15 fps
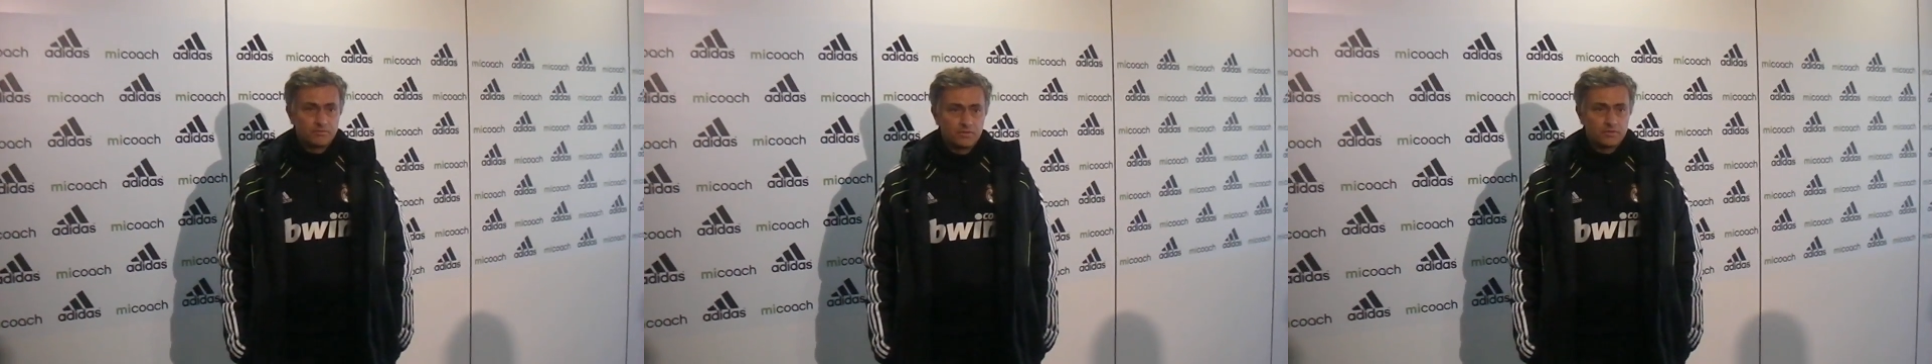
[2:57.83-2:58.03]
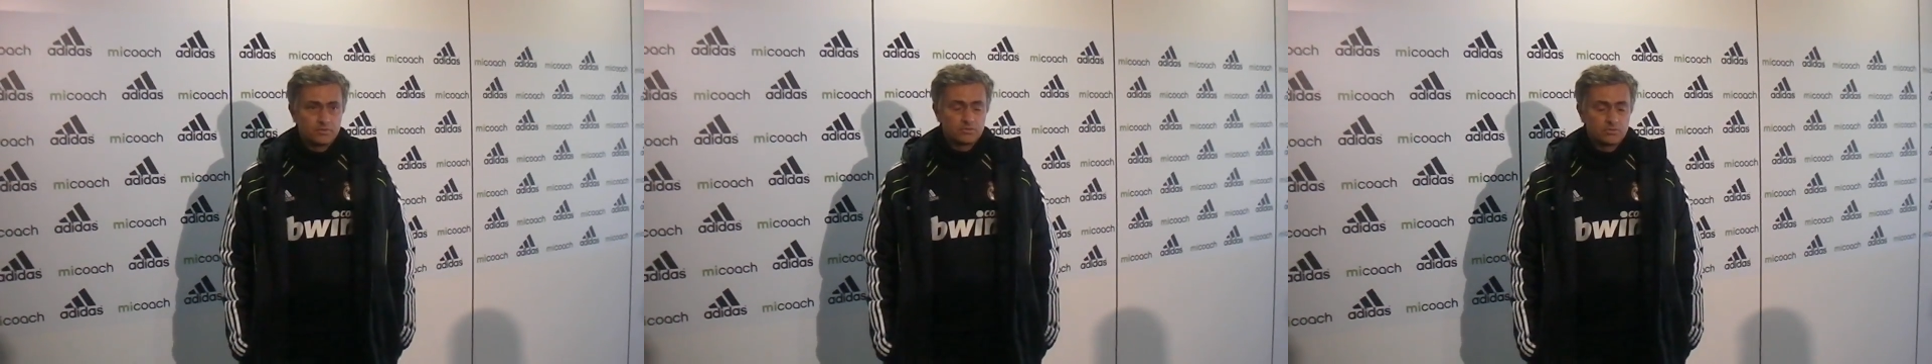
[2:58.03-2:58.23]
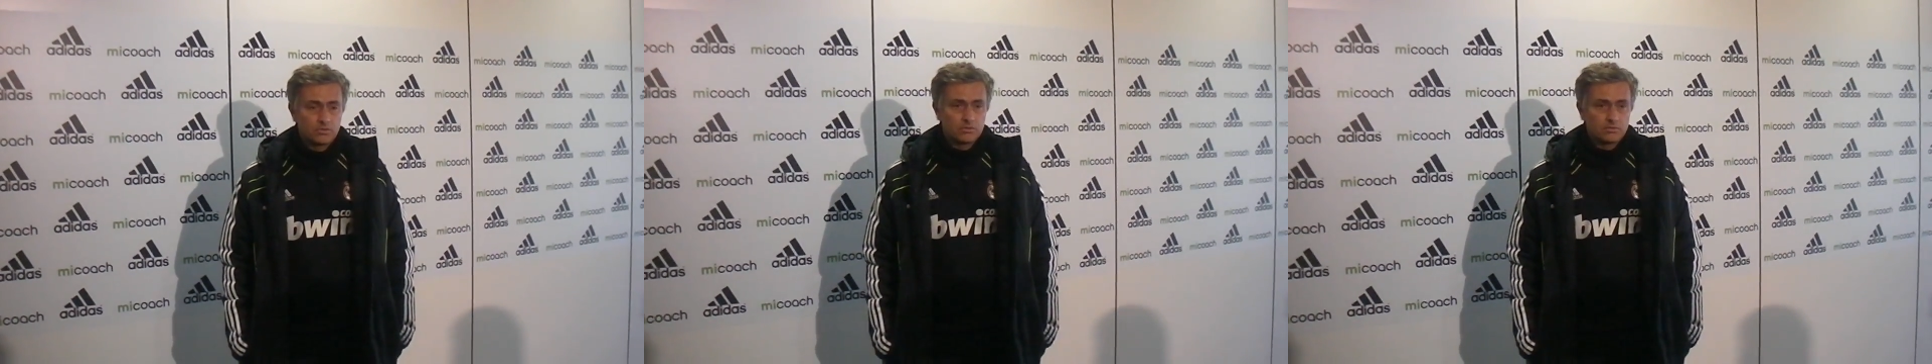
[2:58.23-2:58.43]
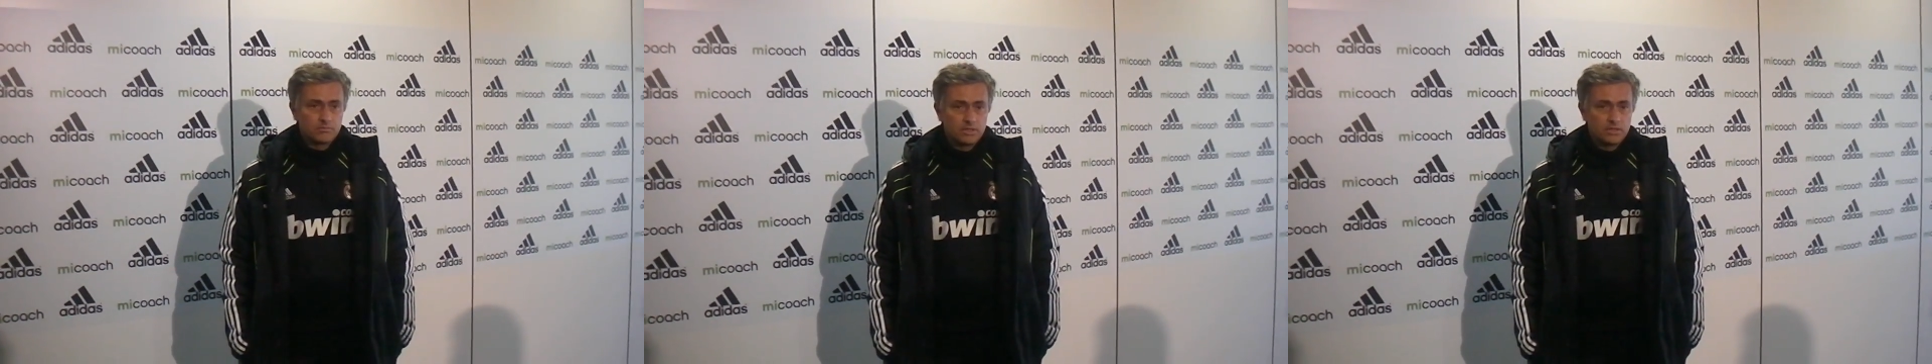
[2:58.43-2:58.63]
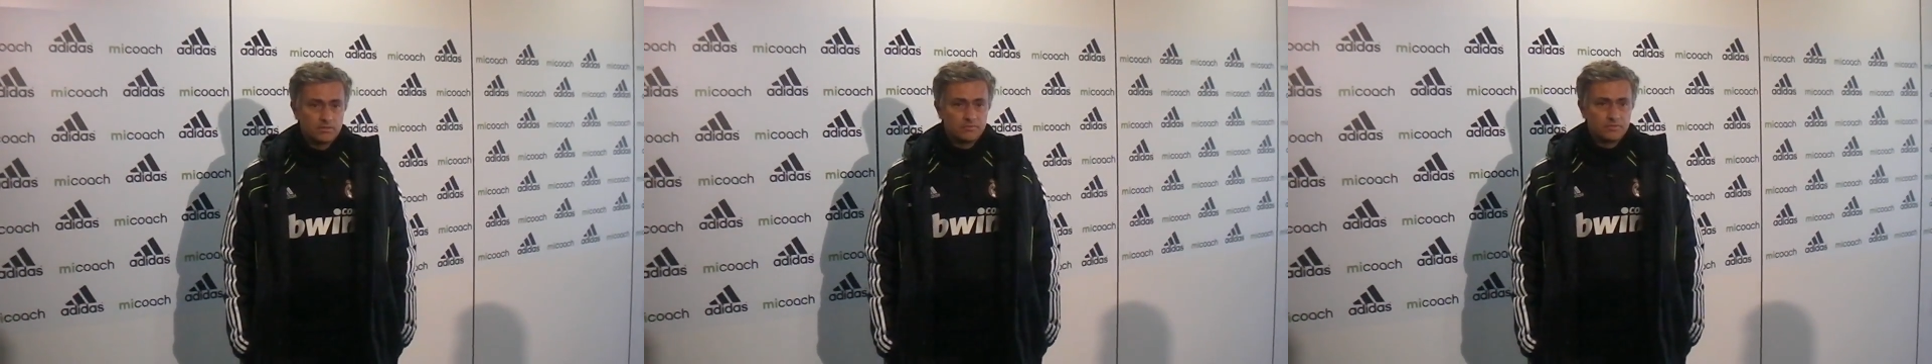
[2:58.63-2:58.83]
very strong
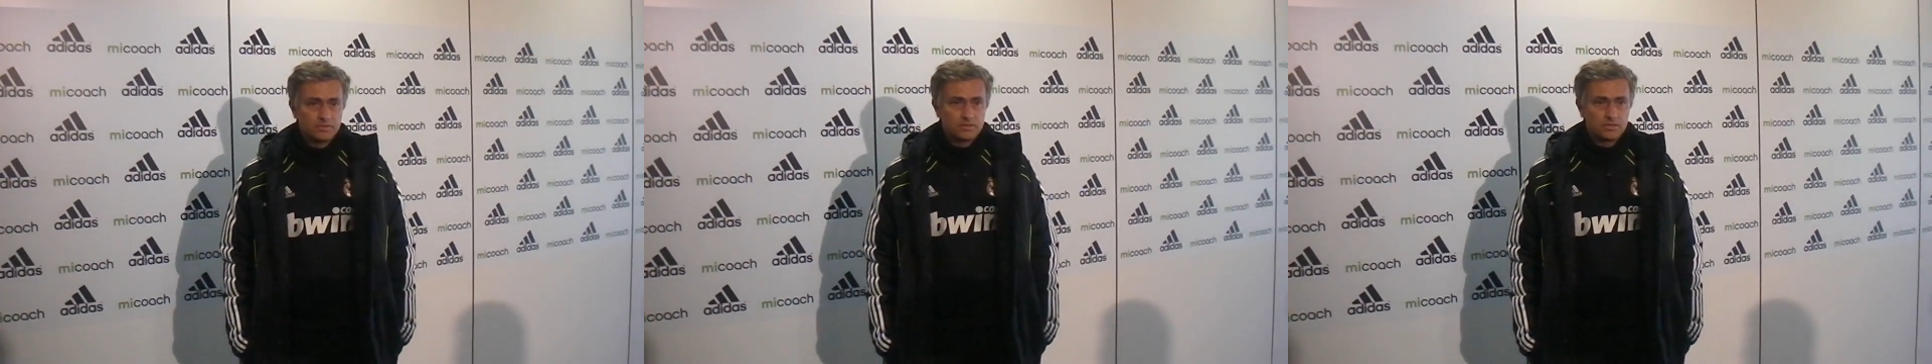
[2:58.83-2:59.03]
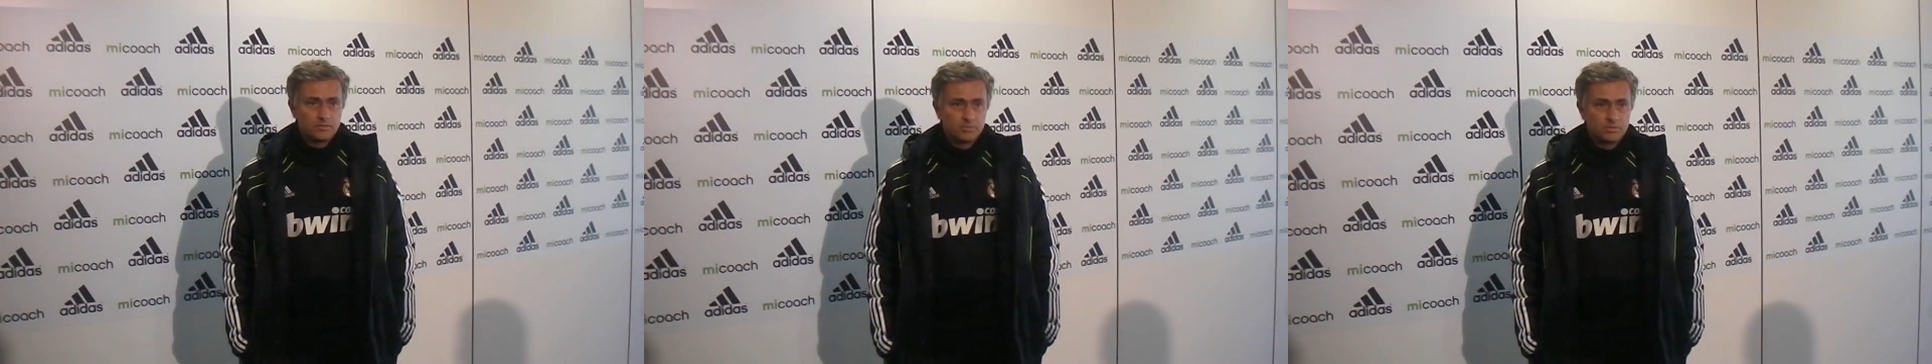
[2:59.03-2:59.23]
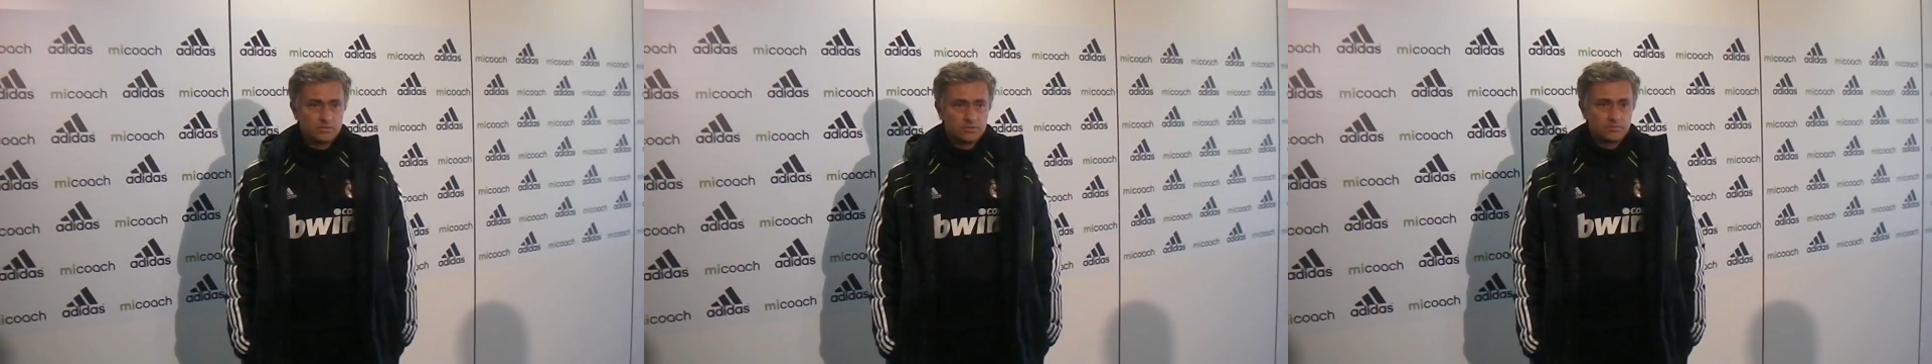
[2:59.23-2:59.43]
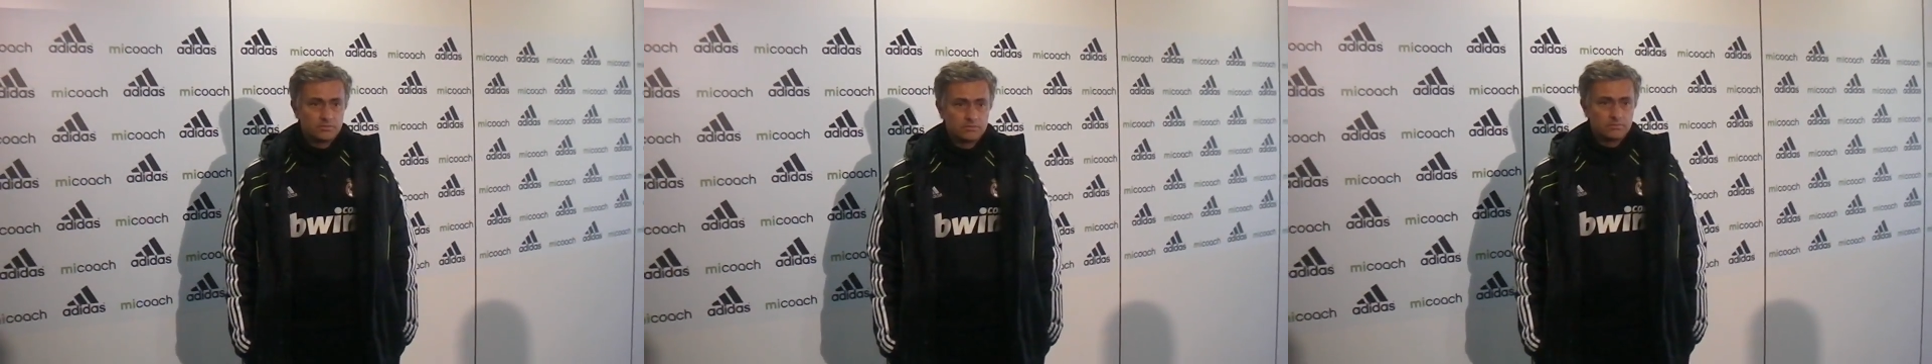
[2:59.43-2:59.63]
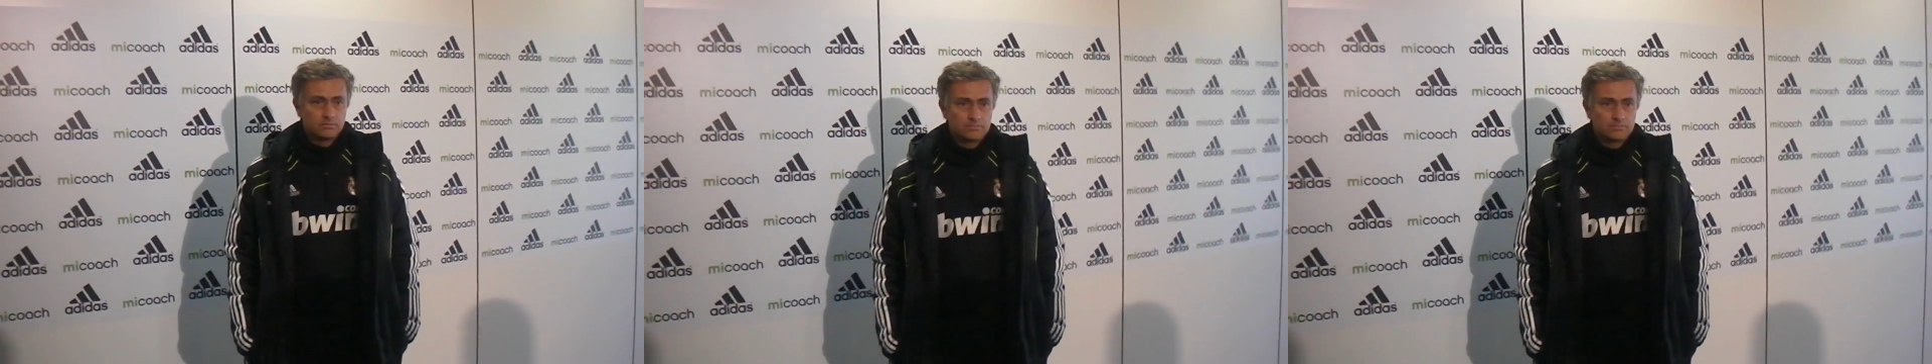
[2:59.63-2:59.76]
by the physical point of view.